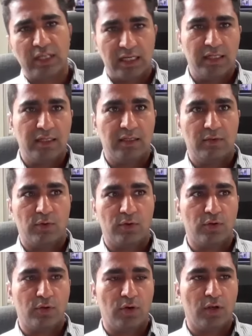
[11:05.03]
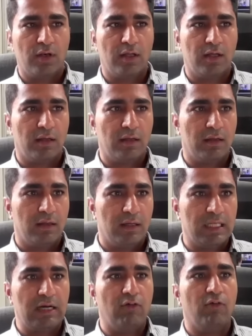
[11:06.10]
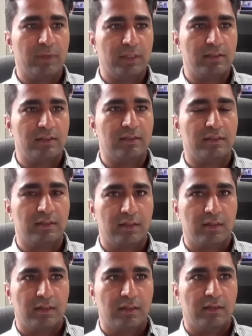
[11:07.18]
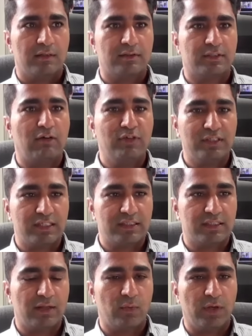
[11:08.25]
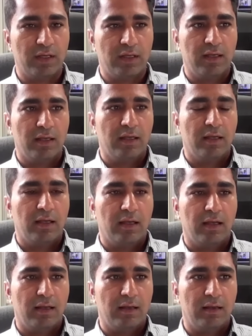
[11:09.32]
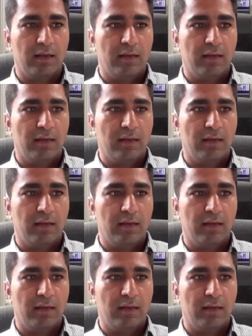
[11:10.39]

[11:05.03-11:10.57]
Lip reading: any, what do you call, government services in a way. I